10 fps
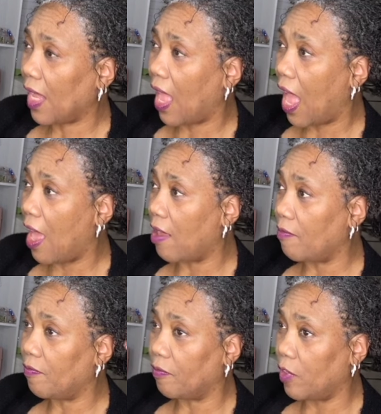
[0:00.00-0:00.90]

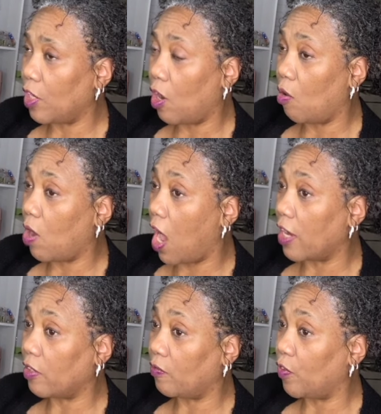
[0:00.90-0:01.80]
I've,
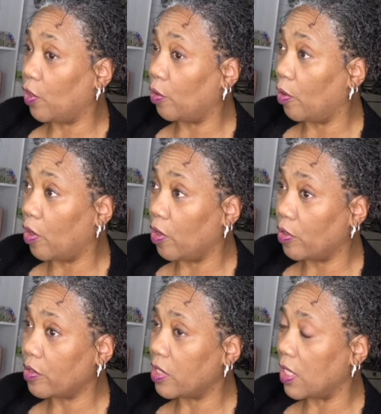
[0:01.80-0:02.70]
gone to
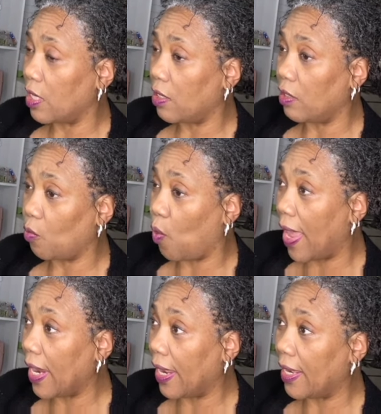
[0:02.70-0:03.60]
funerals and
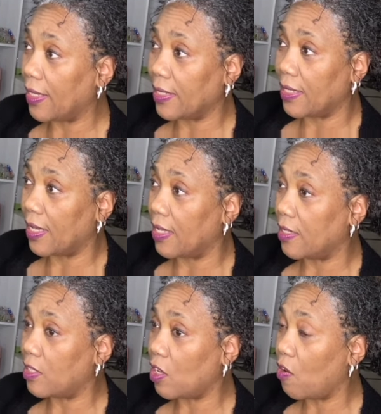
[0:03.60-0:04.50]
weddings and
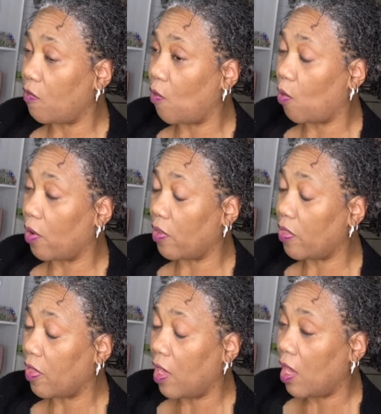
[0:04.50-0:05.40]
so
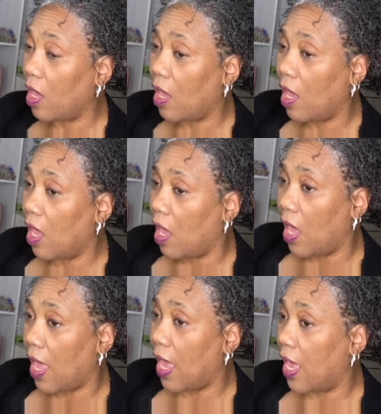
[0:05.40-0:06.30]
forth
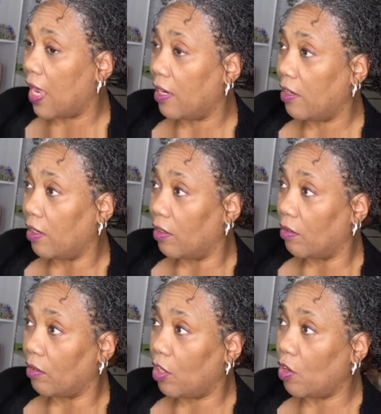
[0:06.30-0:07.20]
and,
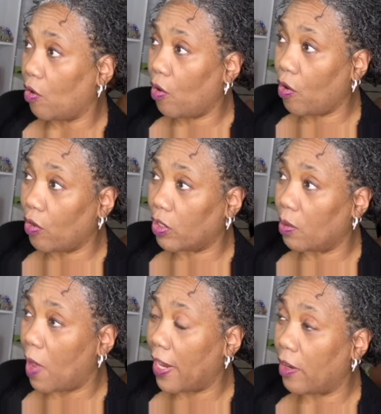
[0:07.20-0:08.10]
curled
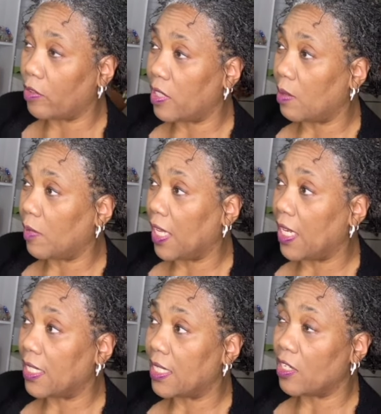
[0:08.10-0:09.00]
them. I know some
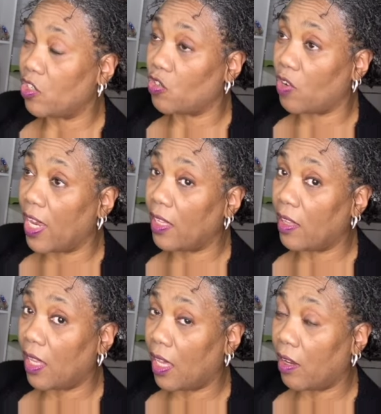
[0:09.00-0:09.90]
ladies that straighten
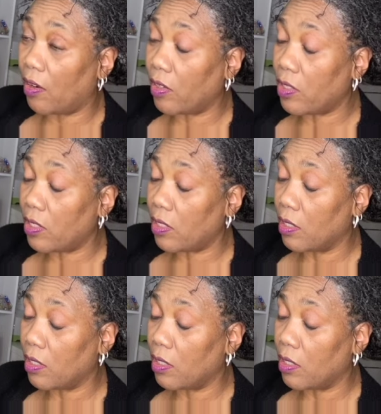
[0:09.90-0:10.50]
theirs.